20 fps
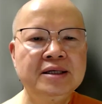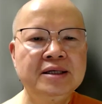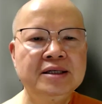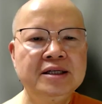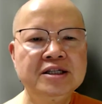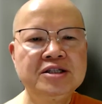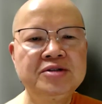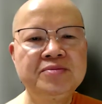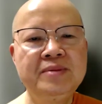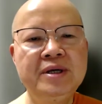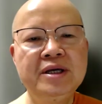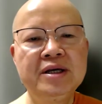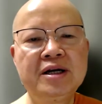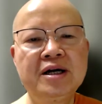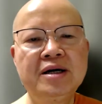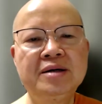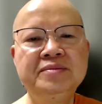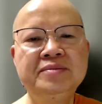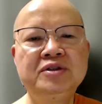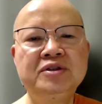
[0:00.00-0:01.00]
It may
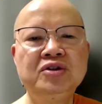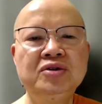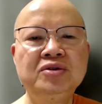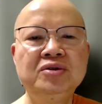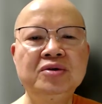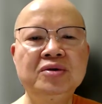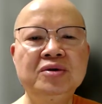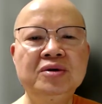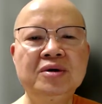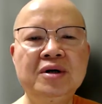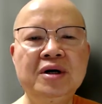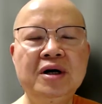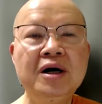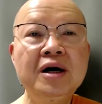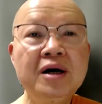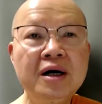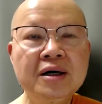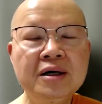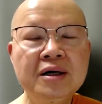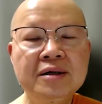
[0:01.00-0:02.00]
come to you,
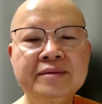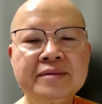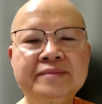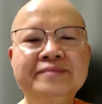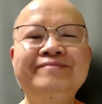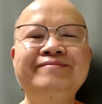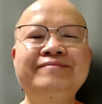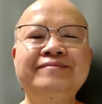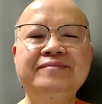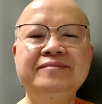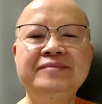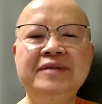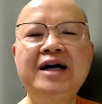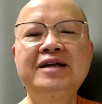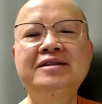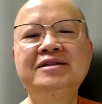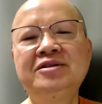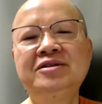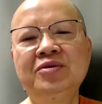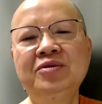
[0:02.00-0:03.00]
ah, oh,
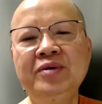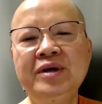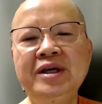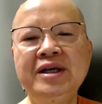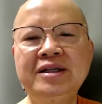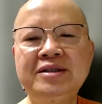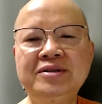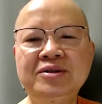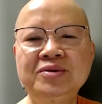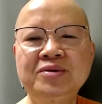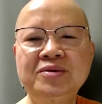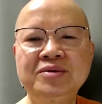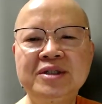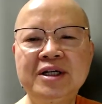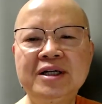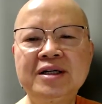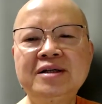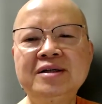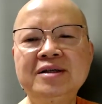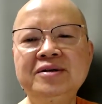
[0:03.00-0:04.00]
that's the way to
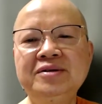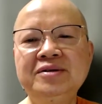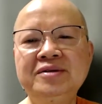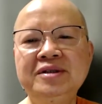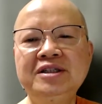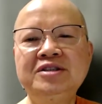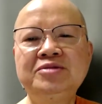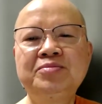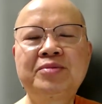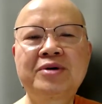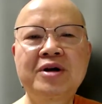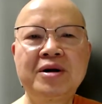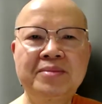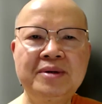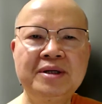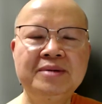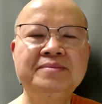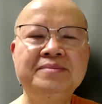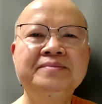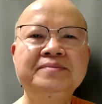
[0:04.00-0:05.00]
tackle this
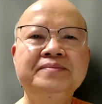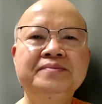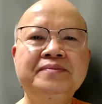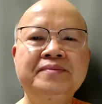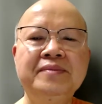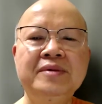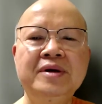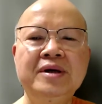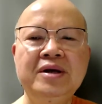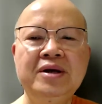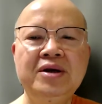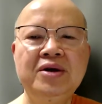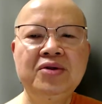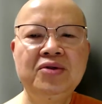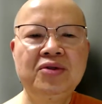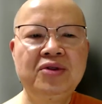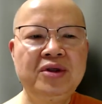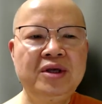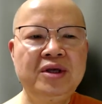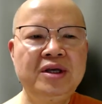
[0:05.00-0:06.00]
problem.
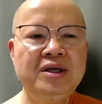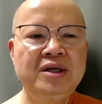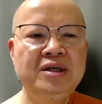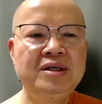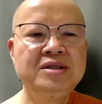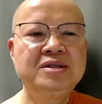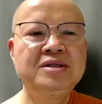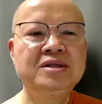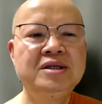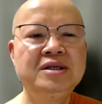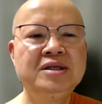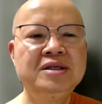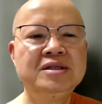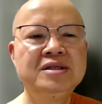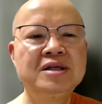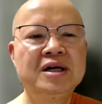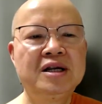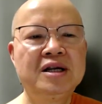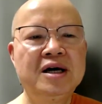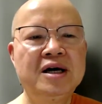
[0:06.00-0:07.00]
This
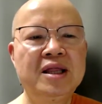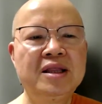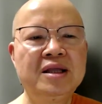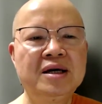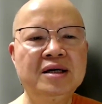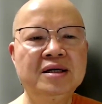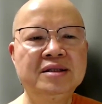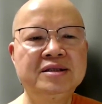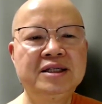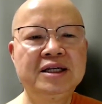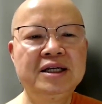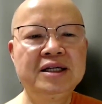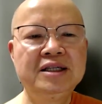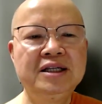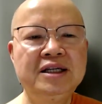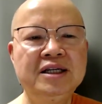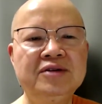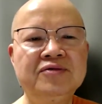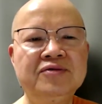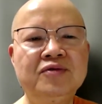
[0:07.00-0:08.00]
is another
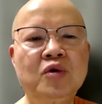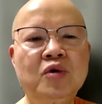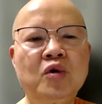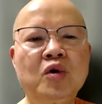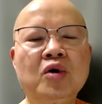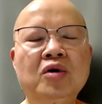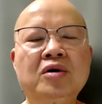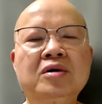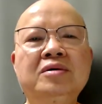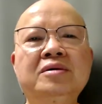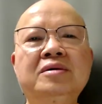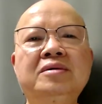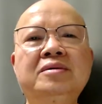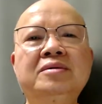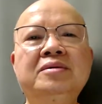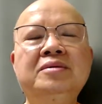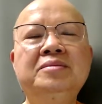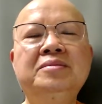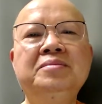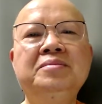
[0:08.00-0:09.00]
technique for
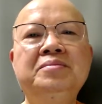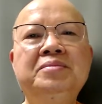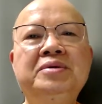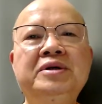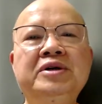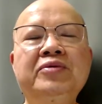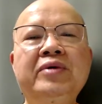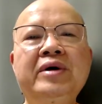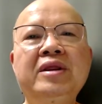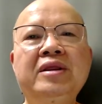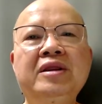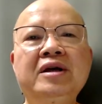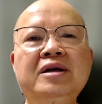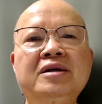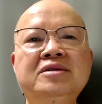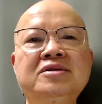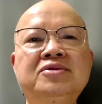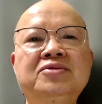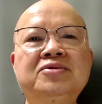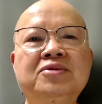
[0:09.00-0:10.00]

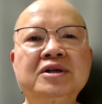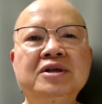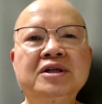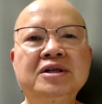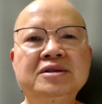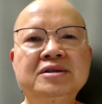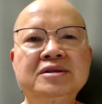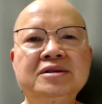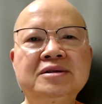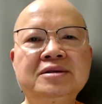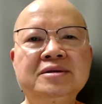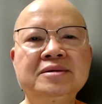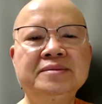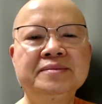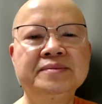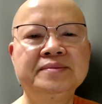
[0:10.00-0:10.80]
preventing stress.